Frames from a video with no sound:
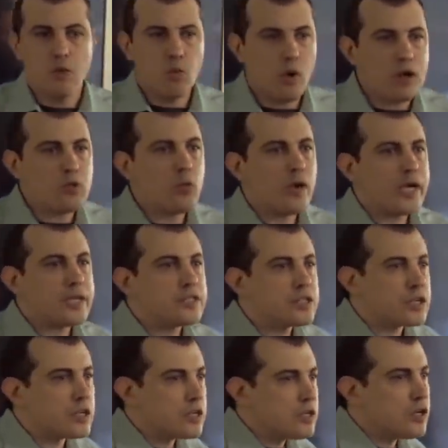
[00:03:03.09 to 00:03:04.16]
one way
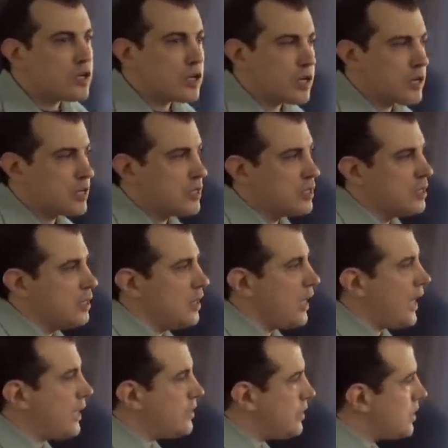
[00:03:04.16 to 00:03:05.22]
to look
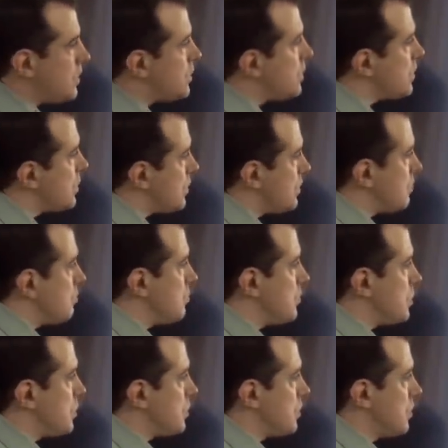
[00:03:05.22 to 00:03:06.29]
at these
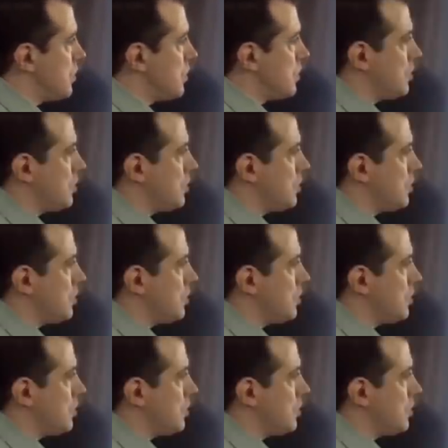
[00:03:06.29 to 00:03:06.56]
systems